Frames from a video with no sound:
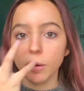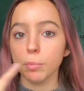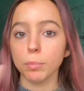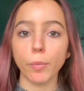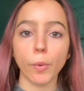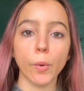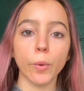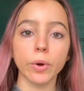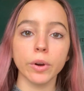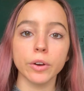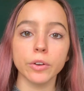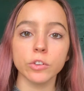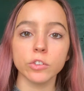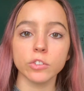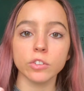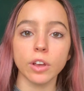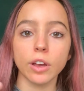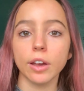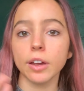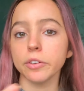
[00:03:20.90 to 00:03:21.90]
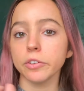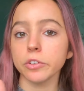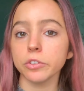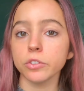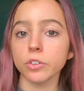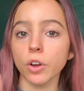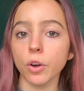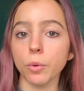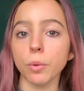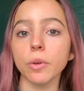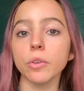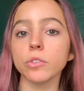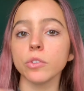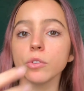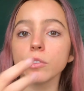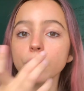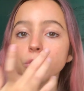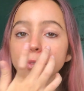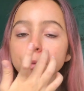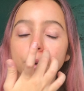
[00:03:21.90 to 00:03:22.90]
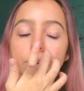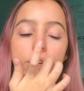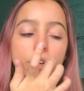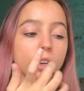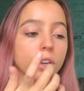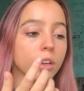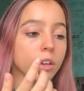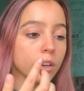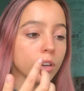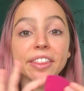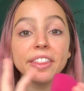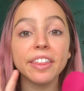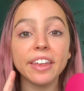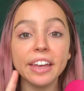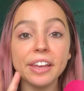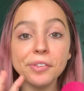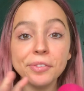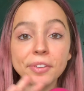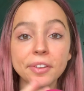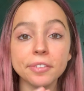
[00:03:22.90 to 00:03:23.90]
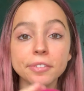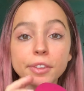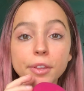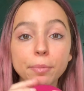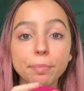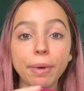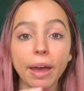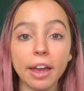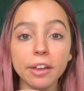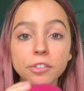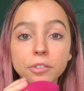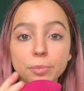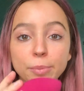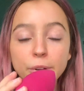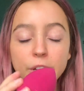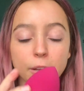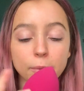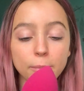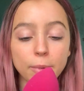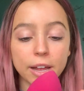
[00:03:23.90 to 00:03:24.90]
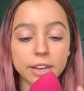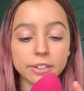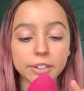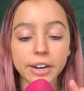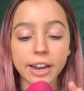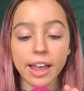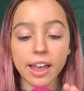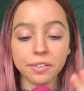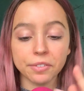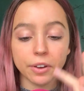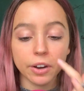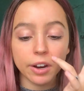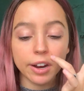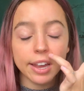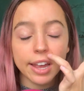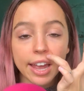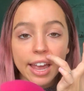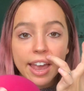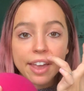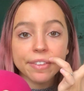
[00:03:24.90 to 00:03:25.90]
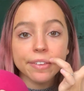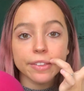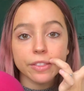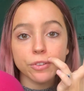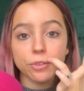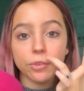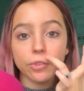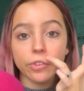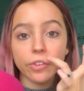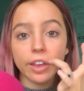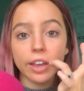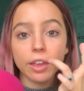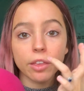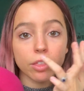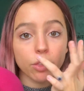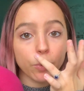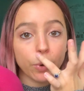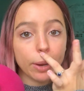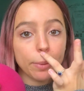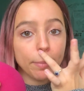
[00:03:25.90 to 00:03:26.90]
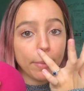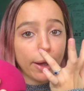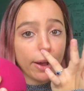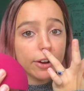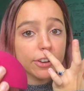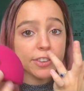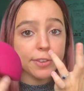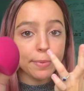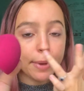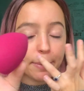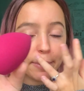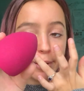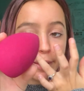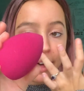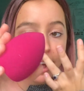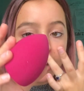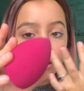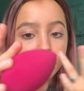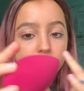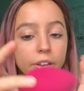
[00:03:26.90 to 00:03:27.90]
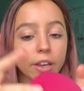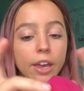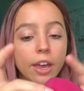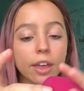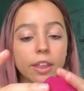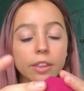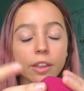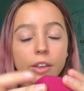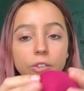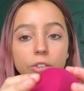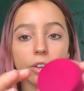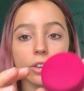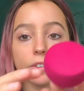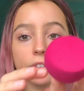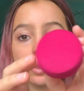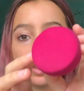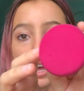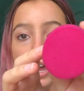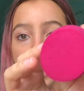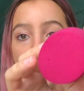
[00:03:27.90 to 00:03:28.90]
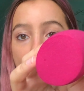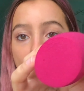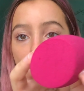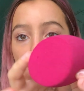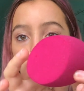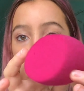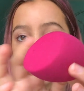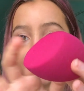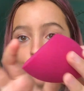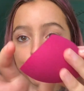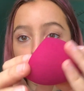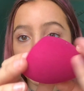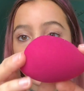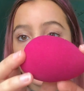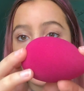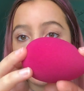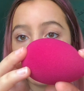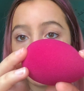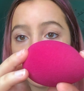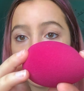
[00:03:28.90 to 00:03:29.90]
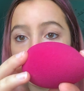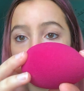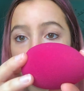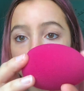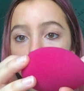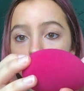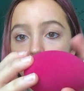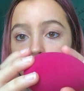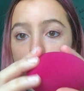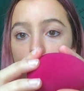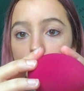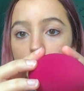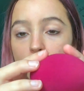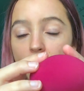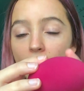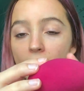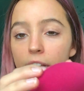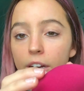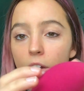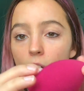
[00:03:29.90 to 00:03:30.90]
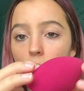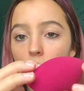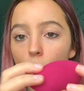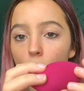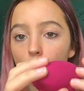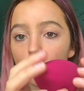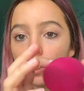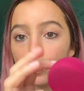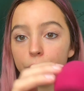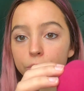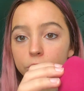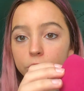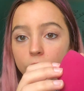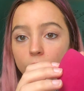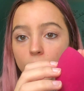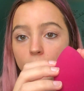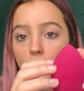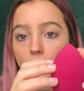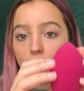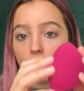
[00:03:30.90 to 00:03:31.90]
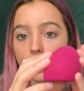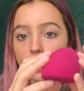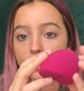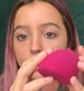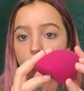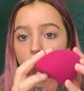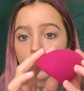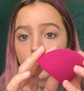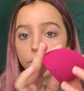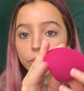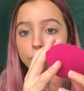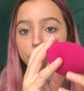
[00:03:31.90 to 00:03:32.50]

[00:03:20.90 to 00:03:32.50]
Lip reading: pores, I just always use this one. This is the best beauty blender ever. I think this is like $3, maybe less. This is the e.l.f. beauty blender. It's kind of old, so it's a little